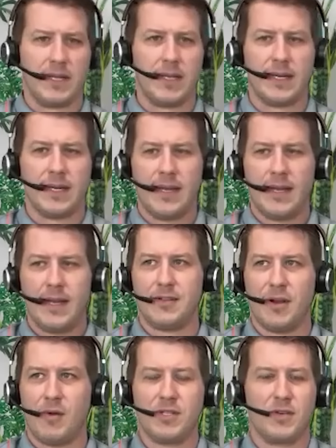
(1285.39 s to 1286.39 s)
I think
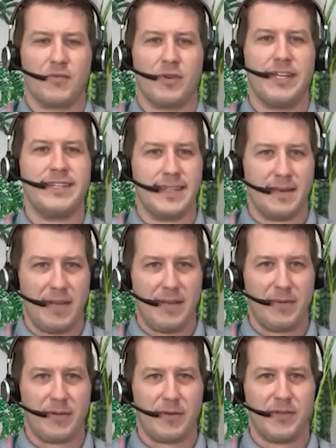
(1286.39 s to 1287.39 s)
there's always a reason that people are